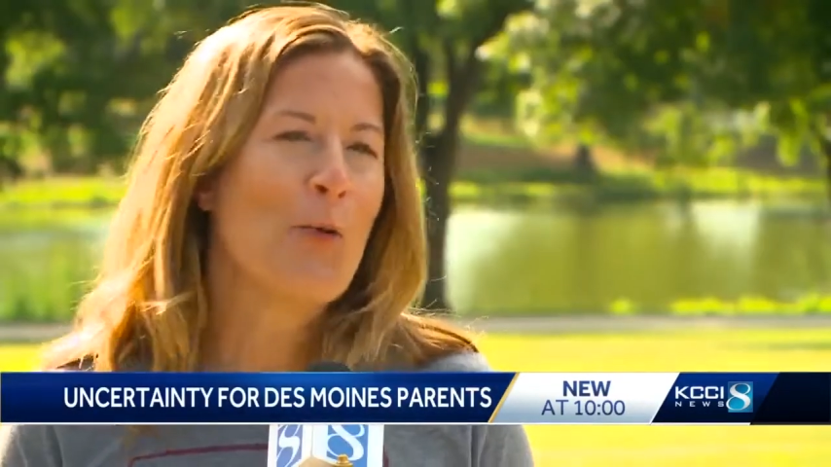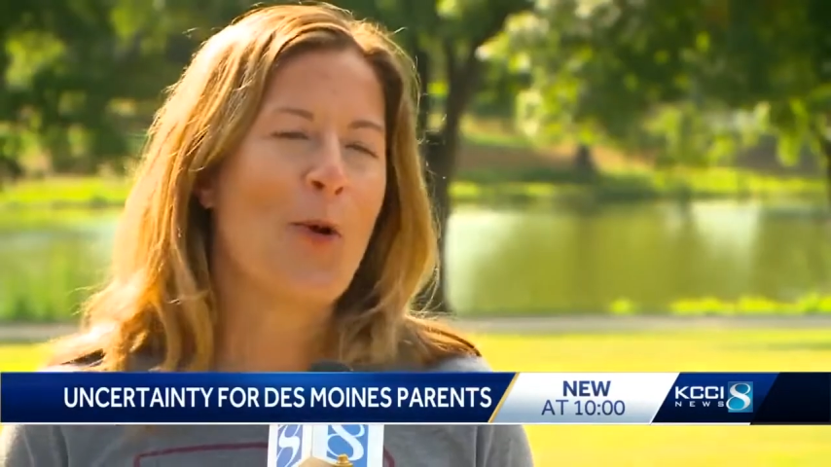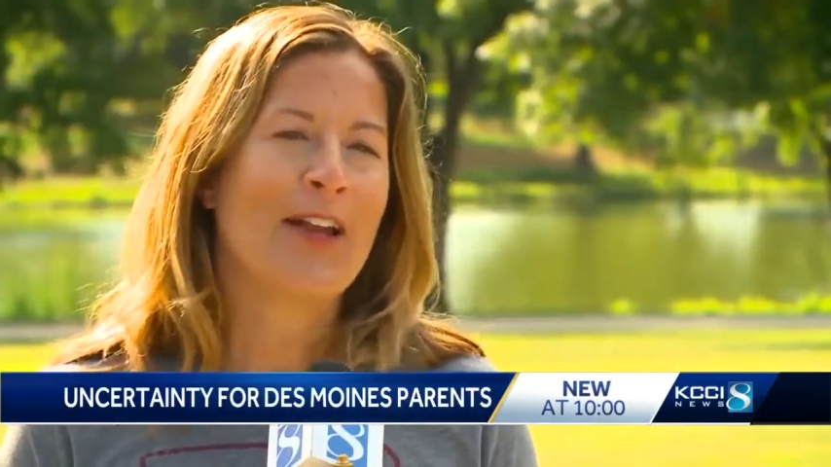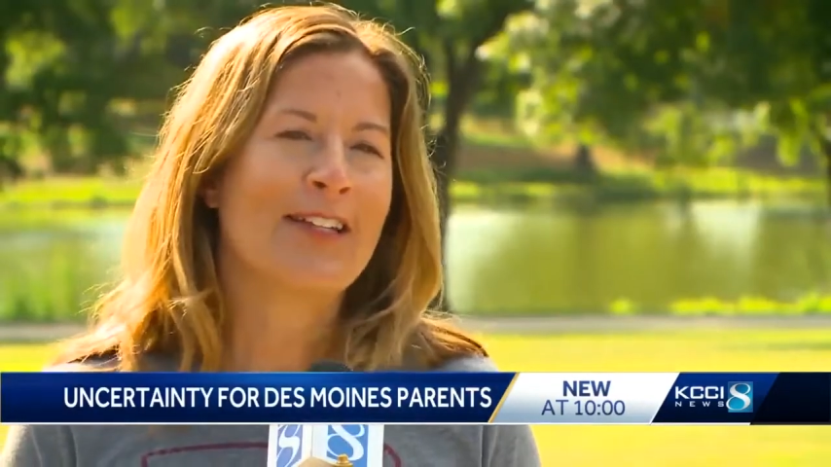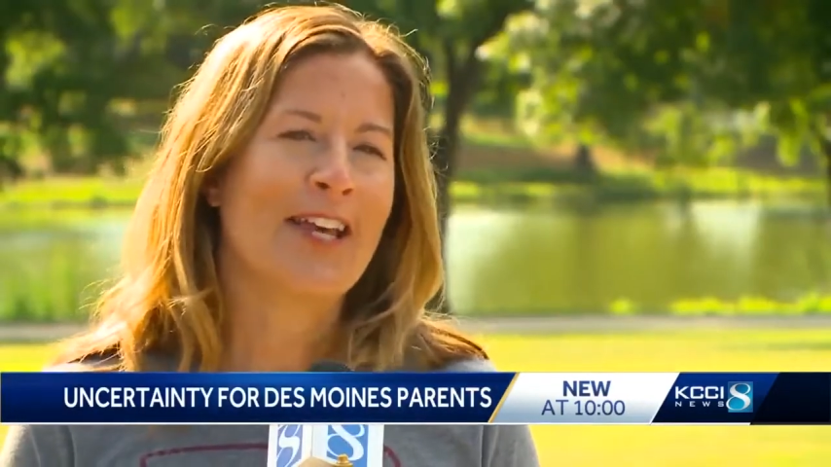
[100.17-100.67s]
I don't
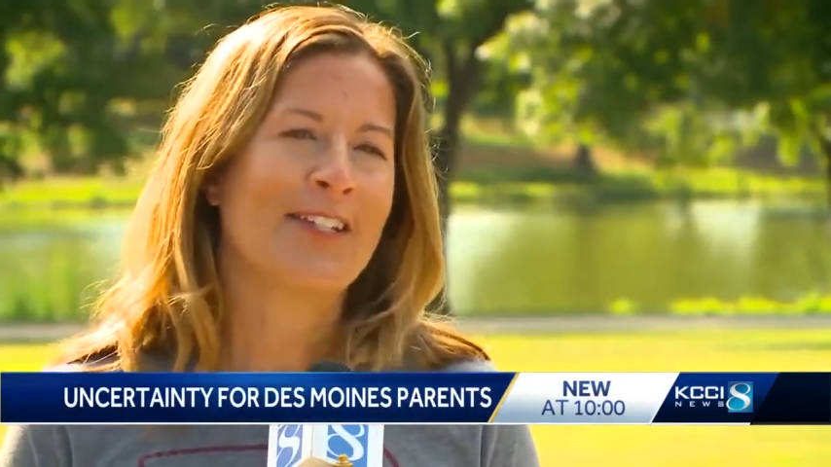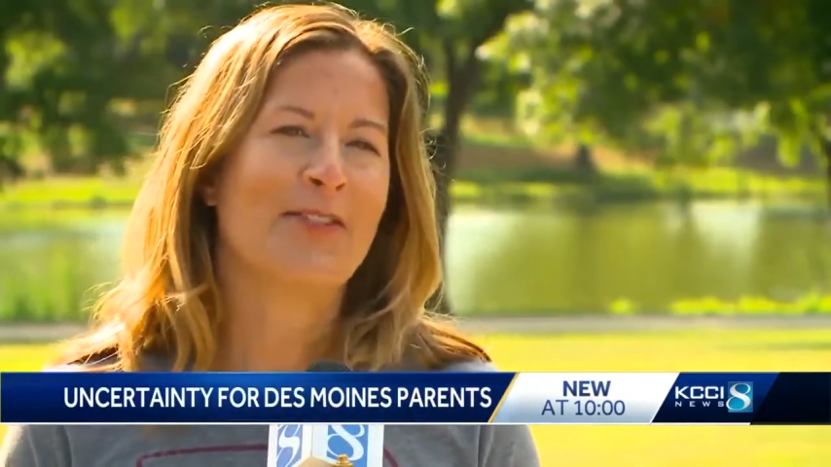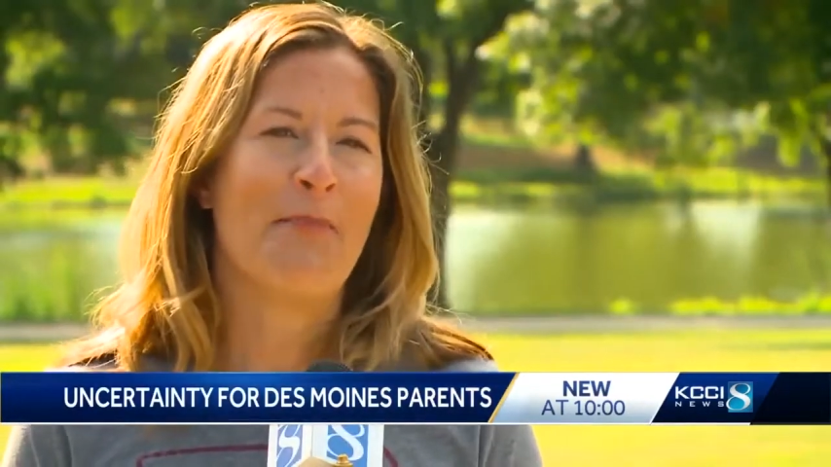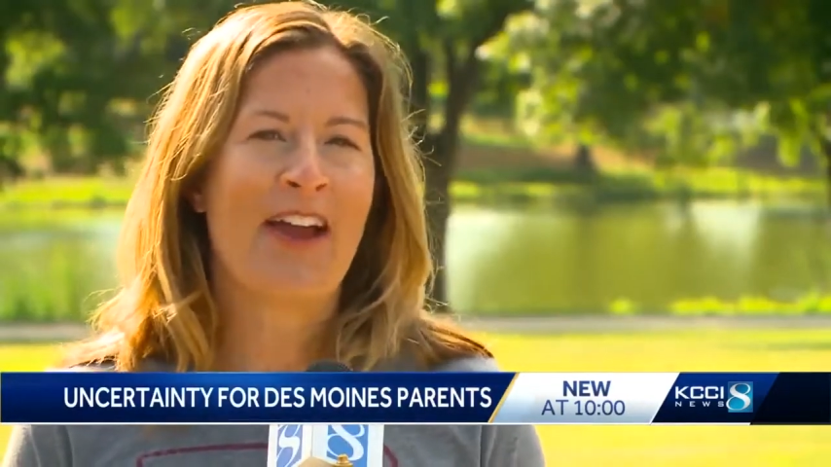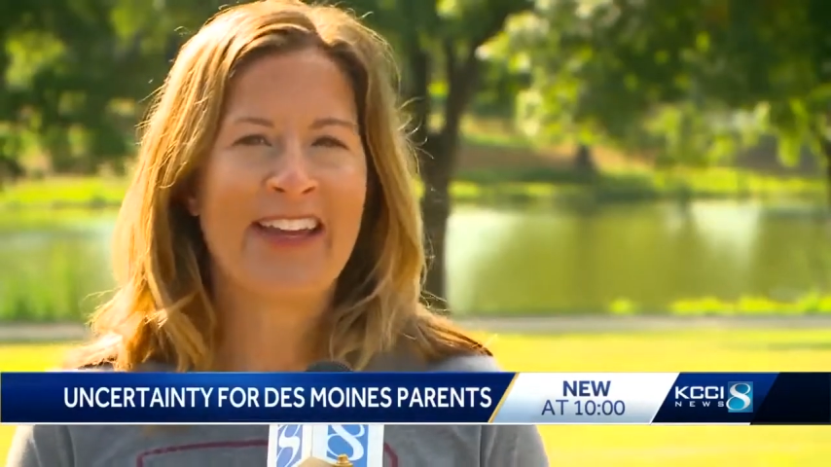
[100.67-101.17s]
want to
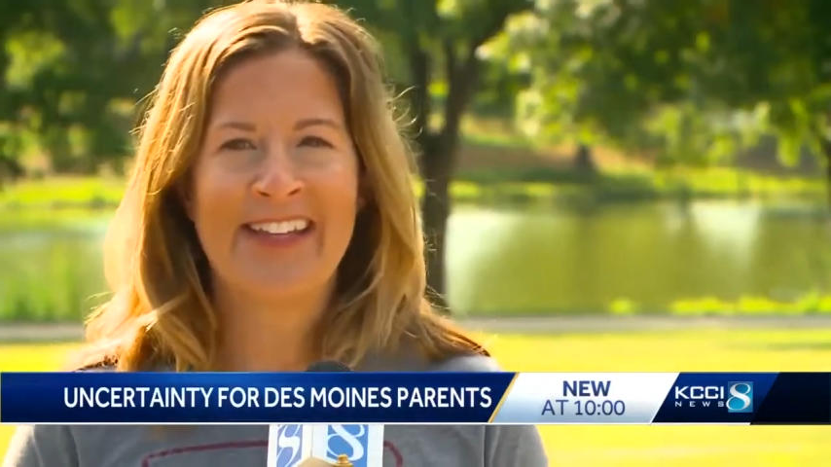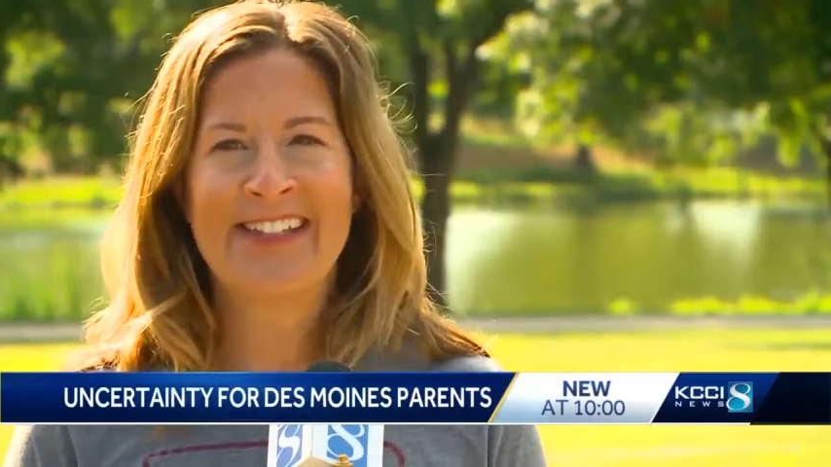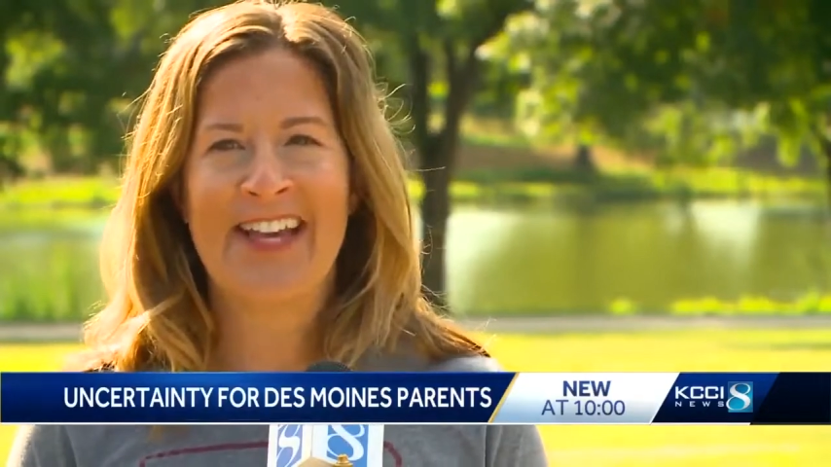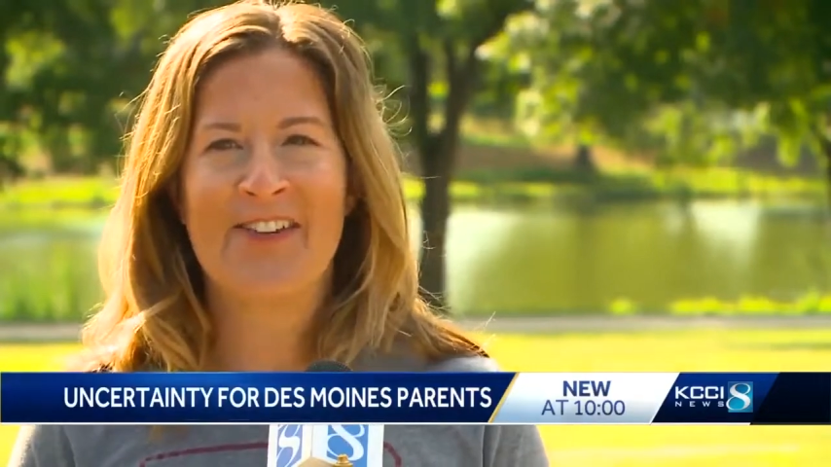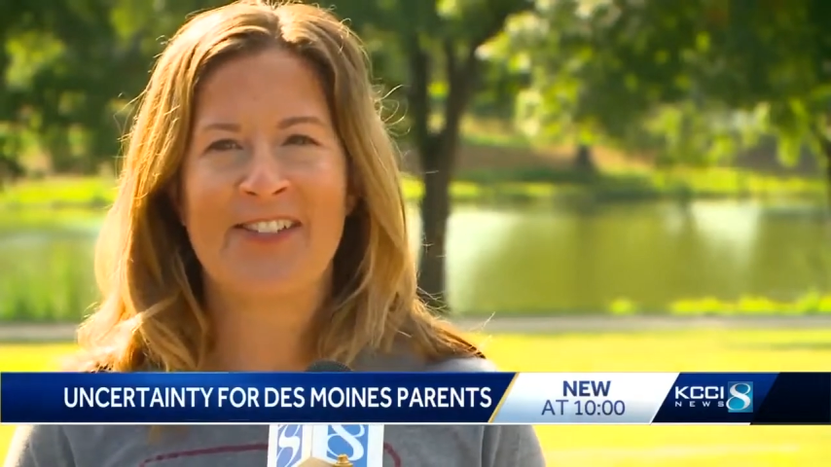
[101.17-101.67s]
test my
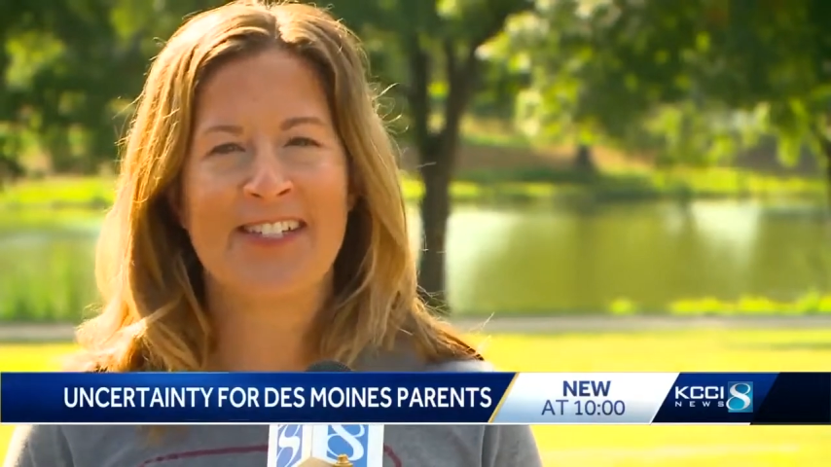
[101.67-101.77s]
kids out